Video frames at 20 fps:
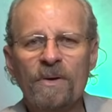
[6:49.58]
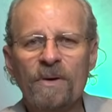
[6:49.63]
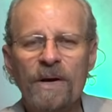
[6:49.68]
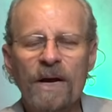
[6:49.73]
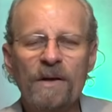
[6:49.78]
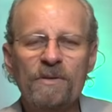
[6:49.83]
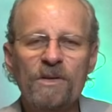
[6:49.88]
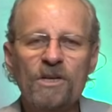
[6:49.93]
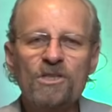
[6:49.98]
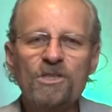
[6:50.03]

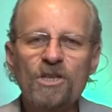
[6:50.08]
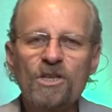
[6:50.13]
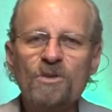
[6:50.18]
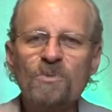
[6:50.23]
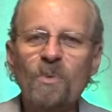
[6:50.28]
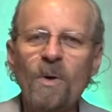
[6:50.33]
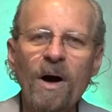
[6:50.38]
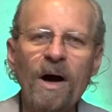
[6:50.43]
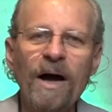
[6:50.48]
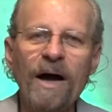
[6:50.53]
And this is
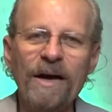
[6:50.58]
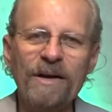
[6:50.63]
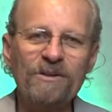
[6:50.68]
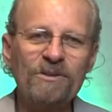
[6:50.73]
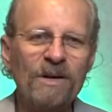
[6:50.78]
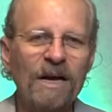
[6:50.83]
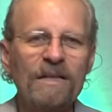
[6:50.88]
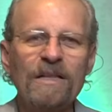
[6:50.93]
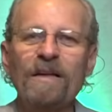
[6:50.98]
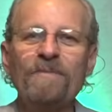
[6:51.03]
why
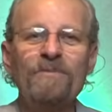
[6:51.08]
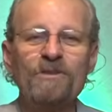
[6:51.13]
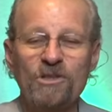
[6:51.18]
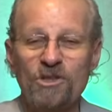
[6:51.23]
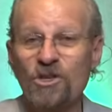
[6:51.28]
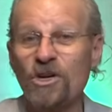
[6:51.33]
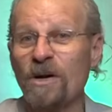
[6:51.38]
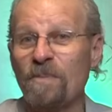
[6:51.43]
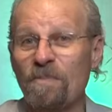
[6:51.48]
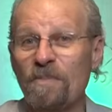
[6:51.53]
I love this.
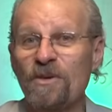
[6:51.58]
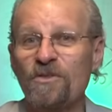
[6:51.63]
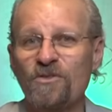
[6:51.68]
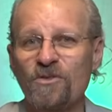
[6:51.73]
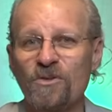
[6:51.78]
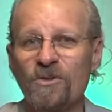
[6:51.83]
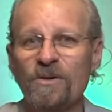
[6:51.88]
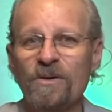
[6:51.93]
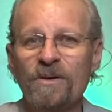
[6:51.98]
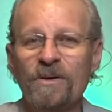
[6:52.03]
Chuck
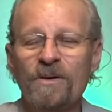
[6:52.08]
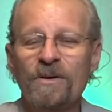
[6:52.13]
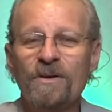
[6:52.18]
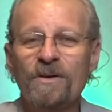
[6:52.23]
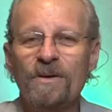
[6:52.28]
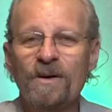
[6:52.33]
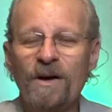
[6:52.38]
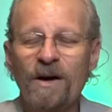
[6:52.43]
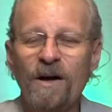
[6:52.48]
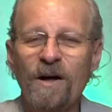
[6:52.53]
Missler
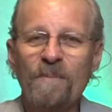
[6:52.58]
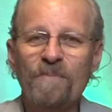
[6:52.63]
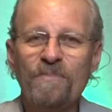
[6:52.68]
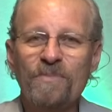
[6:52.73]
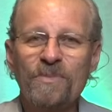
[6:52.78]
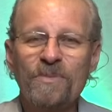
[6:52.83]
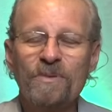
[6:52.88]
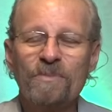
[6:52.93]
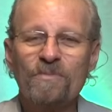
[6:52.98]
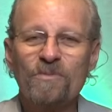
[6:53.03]

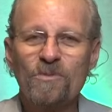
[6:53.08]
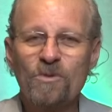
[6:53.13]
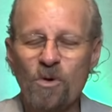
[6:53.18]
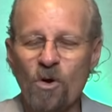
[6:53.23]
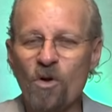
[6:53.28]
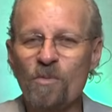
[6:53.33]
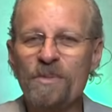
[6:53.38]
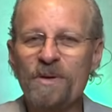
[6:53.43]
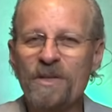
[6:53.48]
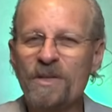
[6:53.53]

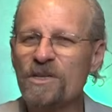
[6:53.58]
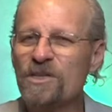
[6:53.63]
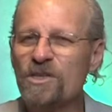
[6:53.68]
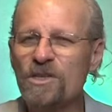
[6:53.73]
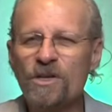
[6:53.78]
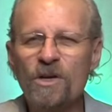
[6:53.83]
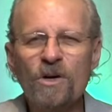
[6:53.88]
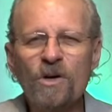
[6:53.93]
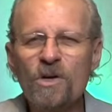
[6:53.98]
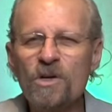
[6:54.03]
told me this
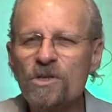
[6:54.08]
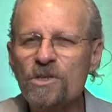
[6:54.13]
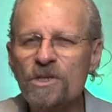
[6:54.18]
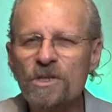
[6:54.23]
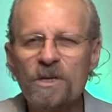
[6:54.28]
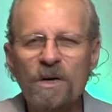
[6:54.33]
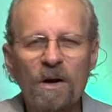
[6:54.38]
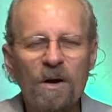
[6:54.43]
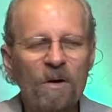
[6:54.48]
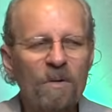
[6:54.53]
years
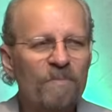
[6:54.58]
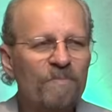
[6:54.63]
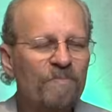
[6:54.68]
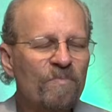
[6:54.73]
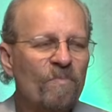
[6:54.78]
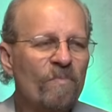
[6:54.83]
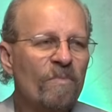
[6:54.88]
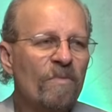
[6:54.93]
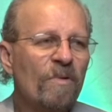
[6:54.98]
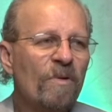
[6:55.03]
ago.
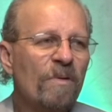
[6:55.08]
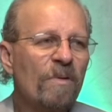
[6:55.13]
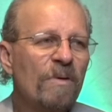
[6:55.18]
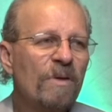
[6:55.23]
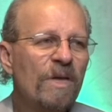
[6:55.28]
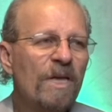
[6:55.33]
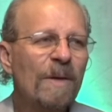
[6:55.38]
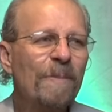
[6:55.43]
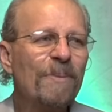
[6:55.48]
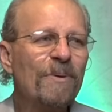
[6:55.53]

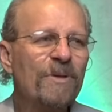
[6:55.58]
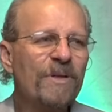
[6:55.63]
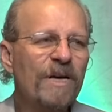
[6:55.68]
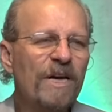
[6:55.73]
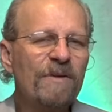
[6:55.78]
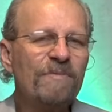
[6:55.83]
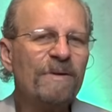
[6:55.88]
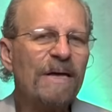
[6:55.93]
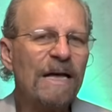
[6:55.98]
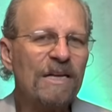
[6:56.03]
He
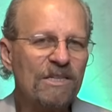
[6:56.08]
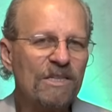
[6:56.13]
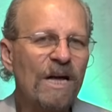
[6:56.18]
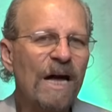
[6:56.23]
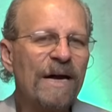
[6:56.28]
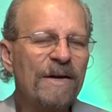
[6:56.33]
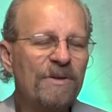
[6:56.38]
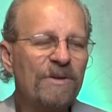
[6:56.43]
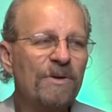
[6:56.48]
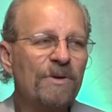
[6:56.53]
believed, as
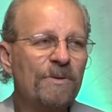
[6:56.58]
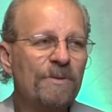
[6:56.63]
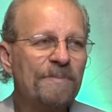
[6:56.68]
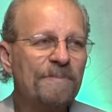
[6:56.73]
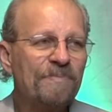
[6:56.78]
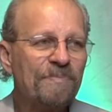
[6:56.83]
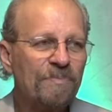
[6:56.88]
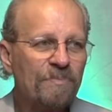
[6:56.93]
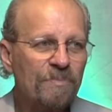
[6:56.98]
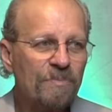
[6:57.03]
I do,
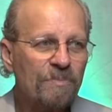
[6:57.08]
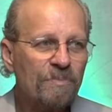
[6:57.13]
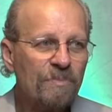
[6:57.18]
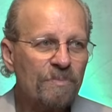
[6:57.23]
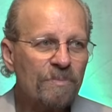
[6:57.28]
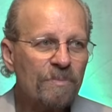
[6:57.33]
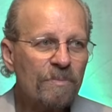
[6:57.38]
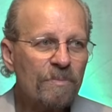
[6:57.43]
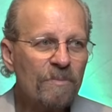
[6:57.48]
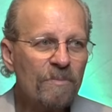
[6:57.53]

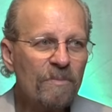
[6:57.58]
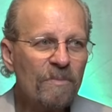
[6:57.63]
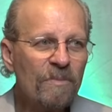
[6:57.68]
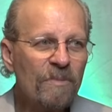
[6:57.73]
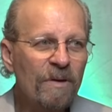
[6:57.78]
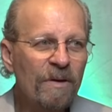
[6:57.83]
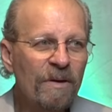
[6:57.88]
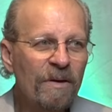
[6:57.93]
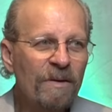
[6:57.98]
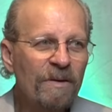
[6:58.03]

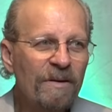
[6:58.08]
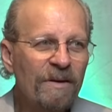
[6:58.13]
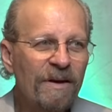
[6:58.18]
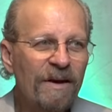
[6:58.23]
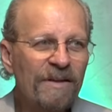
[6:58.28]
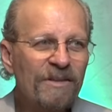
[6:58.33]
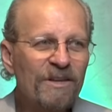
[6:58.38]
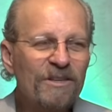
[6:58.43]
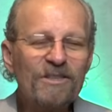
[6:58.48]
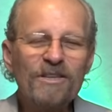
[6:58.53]

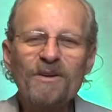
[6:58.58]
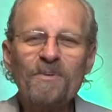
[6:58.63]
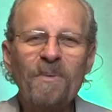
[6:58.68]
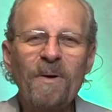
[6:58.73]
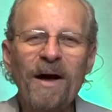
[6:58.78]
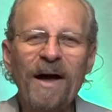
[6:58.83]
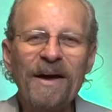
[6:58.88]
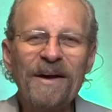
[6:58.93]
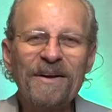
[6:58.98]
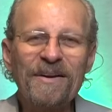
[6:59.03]
and this is
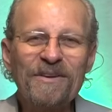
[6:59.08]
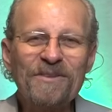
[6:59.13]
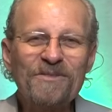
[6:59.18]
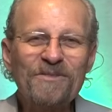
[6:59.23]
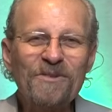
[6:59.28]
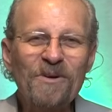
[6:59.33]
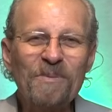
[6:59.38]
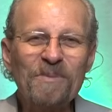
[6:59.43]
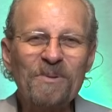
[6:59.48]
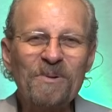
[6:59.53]
why it's
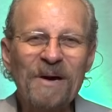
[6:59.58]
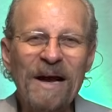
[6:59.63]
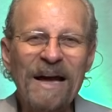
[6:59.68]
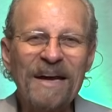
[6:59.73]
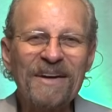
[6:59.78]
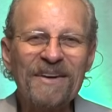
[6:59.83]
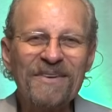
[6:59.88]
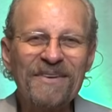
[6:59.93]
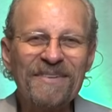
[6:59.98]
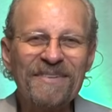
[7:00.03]
so
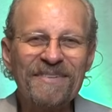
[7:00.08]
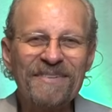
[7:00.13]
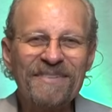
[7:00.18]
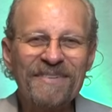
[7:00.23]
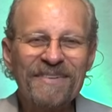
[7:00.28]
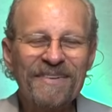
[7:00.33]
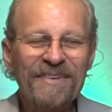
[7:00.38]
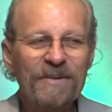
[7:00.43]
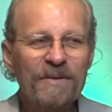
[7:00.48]
miraculous,